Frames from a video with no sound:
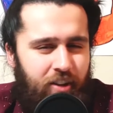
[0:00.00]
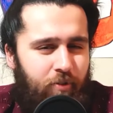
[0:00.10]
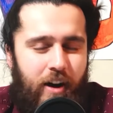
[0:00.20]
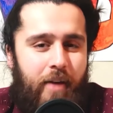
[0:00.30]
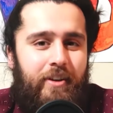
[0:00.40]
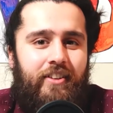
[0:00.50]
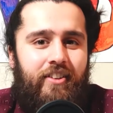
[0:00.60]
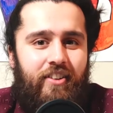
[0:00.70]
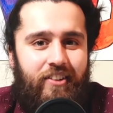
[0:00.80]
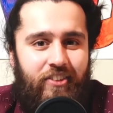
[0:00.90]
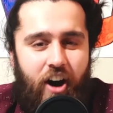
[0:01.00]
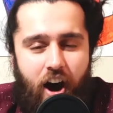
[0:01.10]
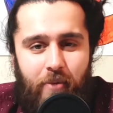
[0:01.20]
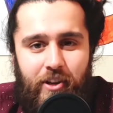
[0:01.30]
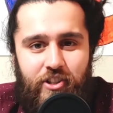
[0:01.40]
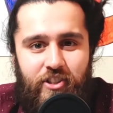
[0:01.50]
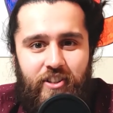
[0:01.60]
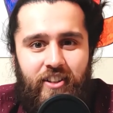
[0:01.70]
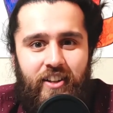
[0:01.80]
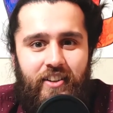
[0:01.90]
The
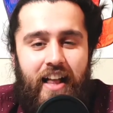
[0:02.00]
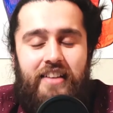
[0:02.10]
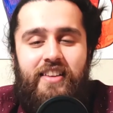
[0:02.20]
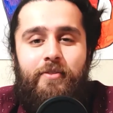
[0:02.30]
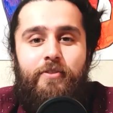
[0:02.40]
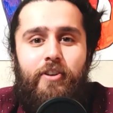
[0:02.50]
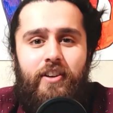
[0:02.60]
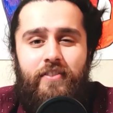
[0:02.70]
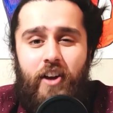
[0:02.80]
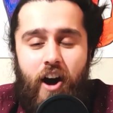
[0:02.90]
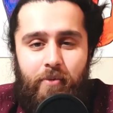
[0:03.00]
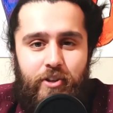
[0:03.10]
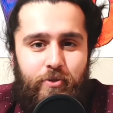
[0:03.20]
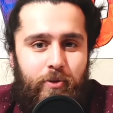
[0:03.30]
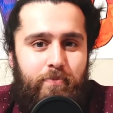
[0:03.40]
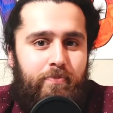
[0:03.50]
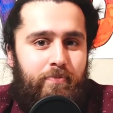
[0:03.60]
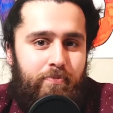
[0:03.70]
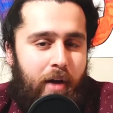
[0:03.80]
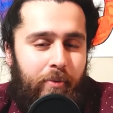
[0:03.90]
last time you've heard of the Amish were
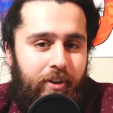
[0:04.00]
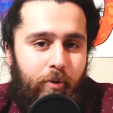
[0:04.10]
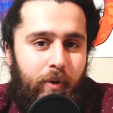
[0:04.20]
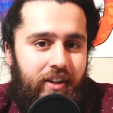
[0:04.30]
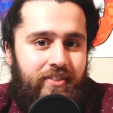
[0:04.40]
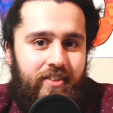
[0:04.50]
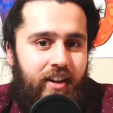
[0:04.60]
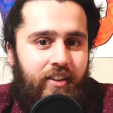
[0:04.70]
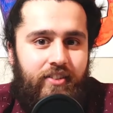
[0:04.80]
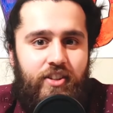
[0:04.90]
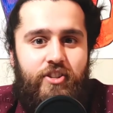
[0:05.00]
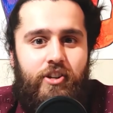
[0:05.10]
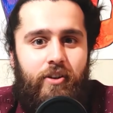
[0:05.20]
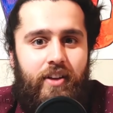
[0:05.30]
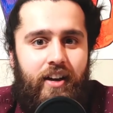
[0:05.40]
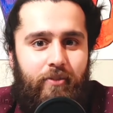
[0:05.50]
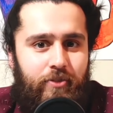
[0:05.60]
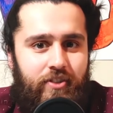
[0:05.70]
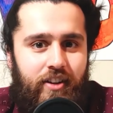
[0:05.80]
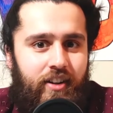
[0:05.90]
probably a weird TLC show that
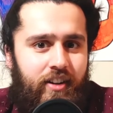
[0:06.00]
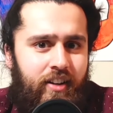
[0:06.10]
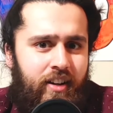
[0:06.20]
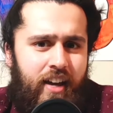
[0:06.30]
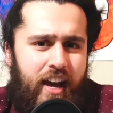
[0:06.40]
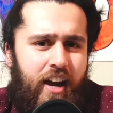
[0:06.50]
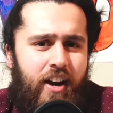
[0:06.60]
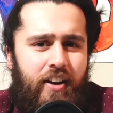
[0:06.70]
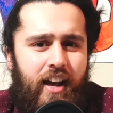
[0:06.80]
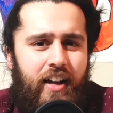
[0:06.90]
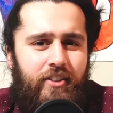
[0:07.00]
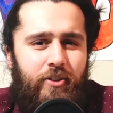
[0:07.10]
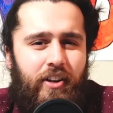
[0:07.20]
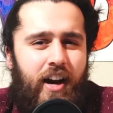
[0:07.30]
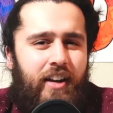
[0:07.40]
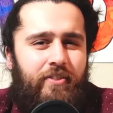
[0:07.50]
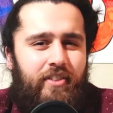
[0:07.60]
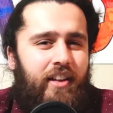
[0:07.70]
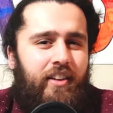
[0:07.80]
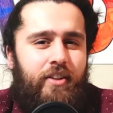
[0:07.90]
was gonna air and you were kind of
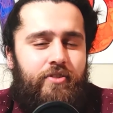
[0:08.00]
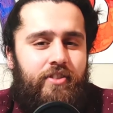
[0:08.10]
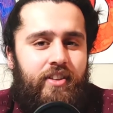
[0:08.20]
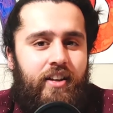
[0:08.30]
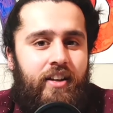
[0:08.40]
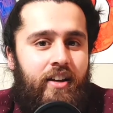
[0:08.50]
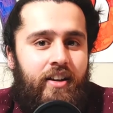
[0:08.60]
slightly interested.